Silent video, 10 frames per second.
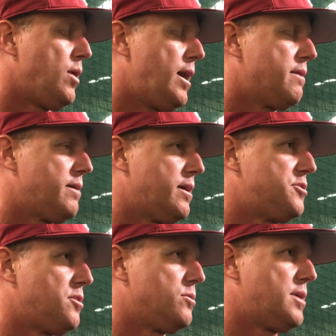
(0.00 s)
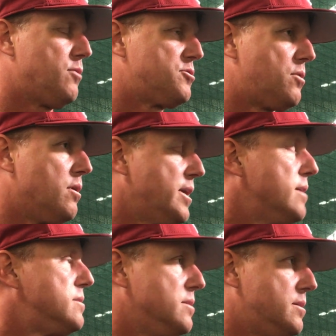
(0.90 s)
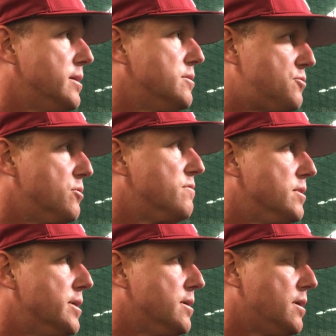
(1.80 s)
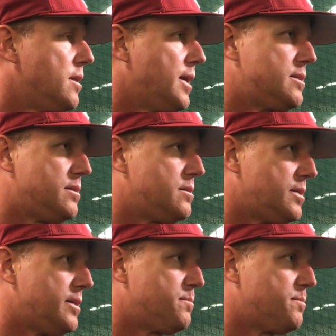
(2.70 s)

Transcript: Well, I think it shows how strong the SEC is, truthfully. The SEC